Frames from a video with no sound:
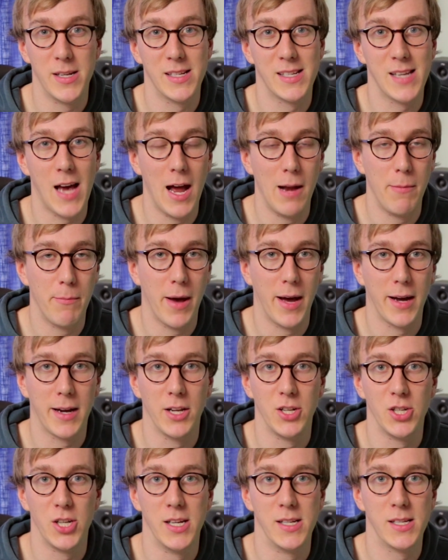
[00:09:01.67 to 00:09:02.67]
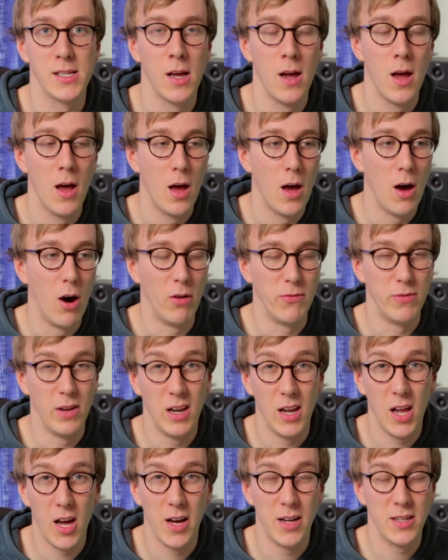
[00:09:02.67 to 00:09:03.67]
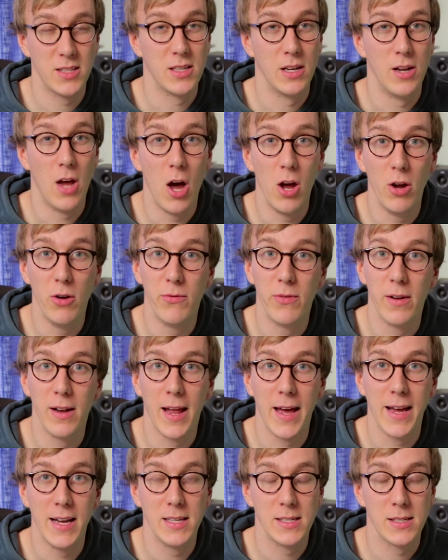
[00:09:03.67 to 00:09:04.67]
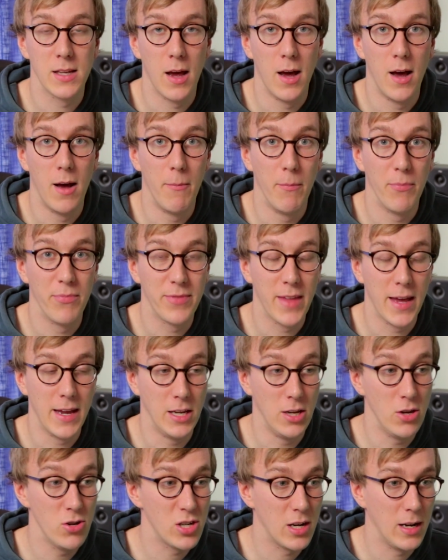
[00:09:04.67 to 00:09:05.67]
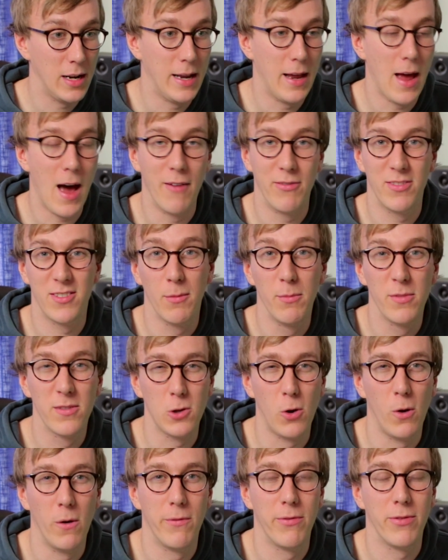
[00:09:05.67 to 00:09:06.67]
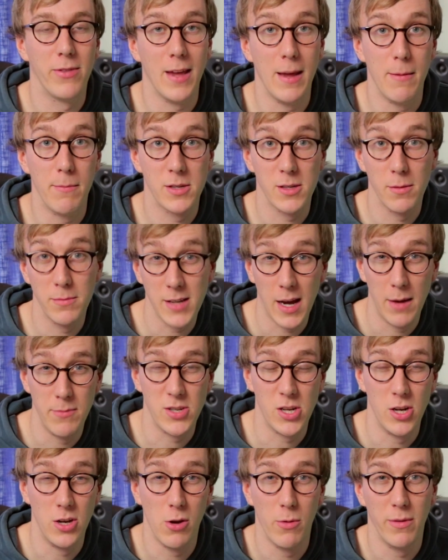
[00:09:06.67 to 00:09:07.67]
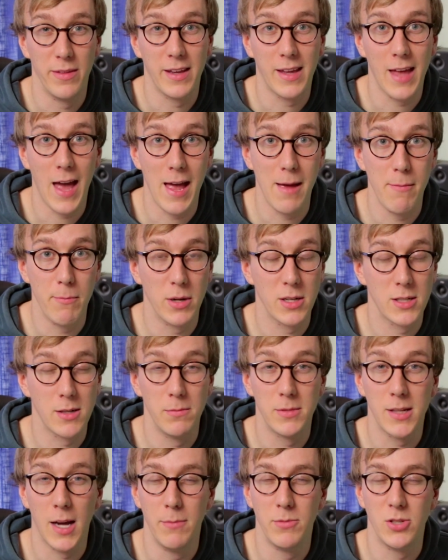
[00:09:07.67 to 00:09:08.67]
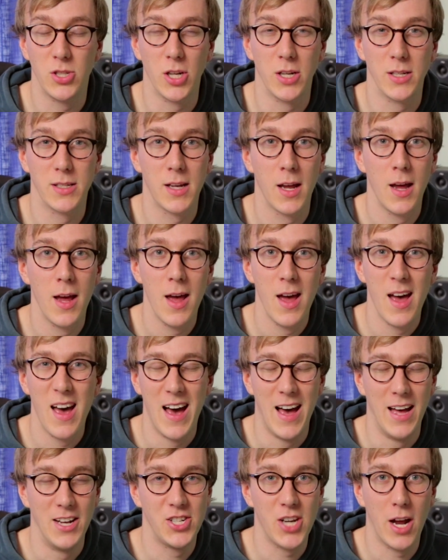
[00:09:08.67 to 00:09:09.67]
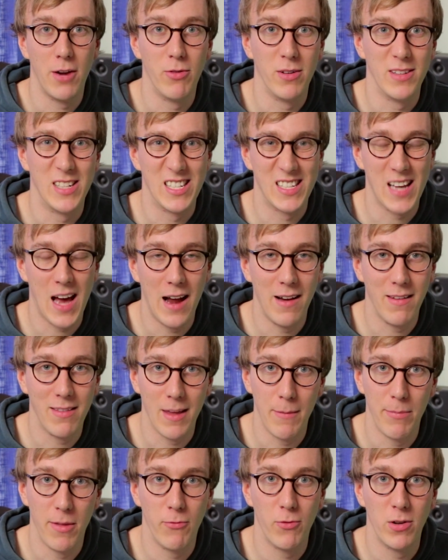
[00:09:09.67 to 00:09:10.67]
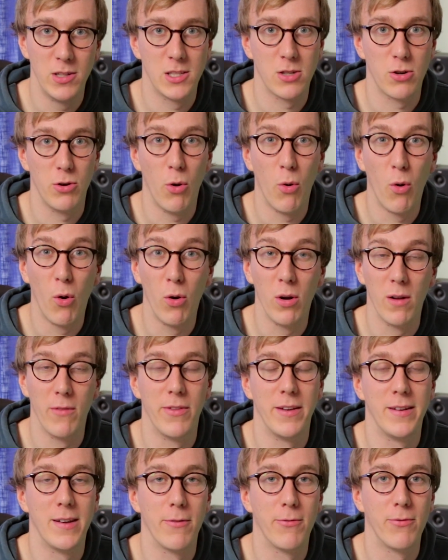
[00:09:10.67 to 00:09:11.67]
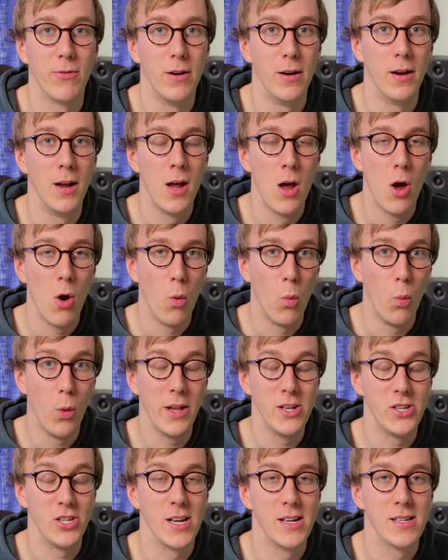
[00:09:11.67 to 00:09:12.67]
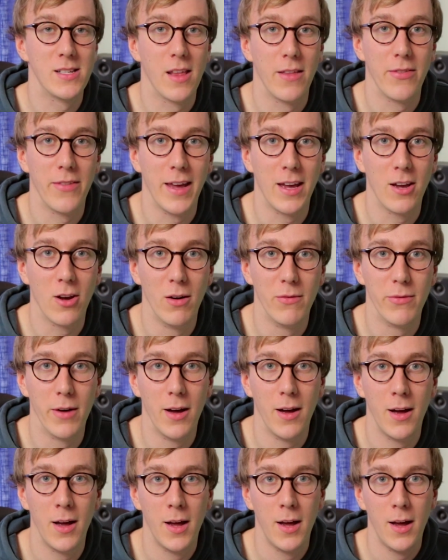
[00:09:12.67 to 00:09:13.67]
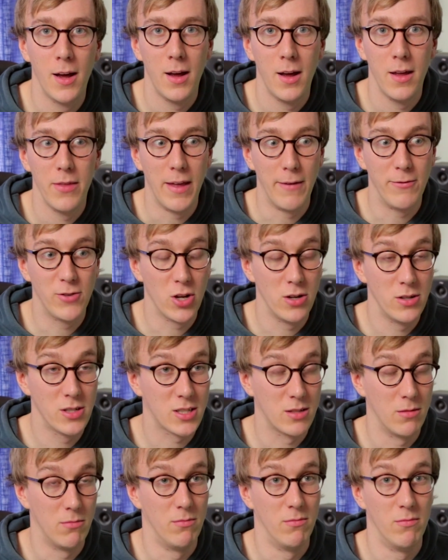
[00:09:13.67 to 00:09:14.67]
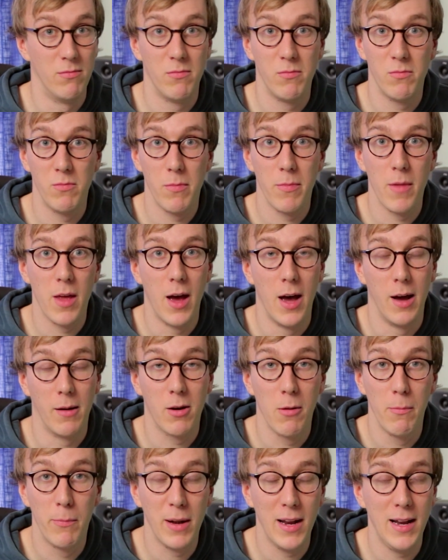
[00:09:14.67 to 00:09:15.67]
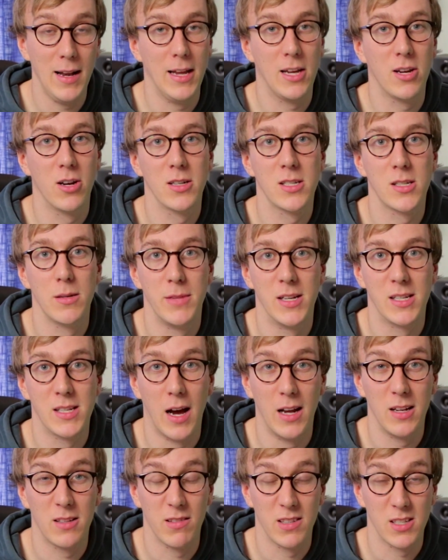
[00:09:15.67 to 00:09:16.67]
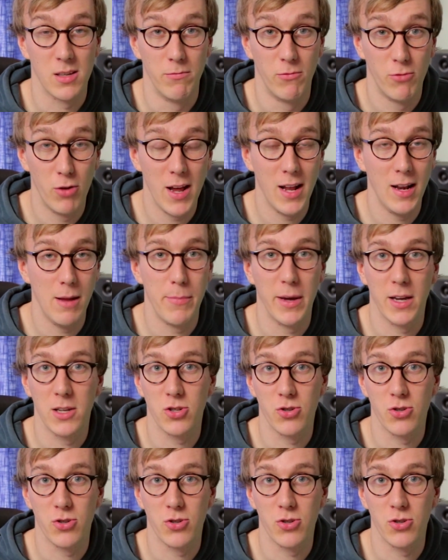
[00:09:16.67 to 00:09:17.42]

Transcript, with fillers: design packages of alerts and overlays. Um, they usually have some sort of theme, sometimes to do with a game, but sometimes just a general design theme that runs through all of the different widgets that they cover. They've done some uh, completely custom designs for some really big